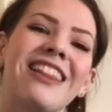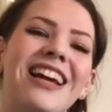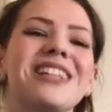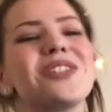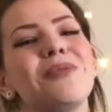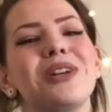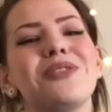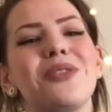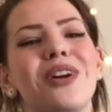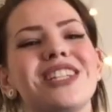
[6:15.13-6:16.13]
Thanks so much
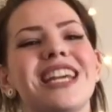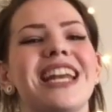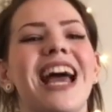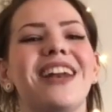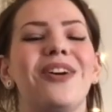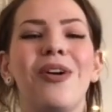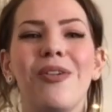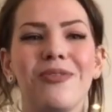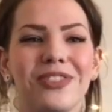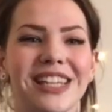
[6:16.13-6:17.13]
for watching, and I'll
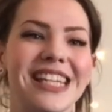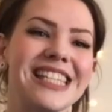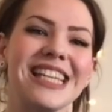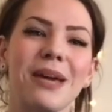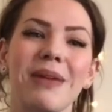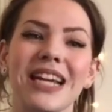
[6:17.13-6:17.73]
hopefully see you in my